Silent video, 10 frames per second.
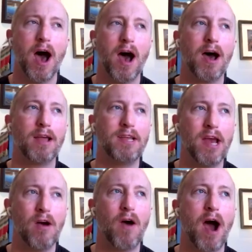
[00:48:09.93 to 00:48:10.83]

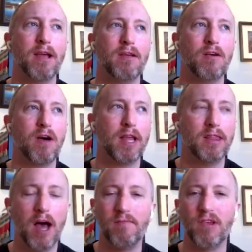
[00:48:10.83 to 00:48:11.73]
I
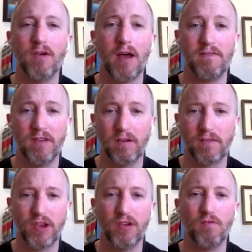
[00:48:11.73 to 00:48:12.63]
love you. I feel for
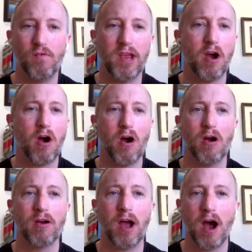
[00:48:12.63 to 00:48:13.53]
you. We
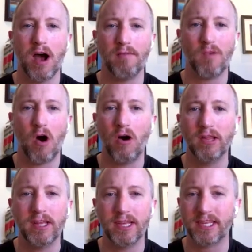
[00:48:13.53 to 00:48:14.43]
are all
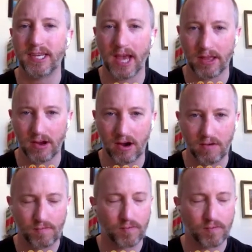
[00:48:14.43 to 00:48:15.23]
in this together.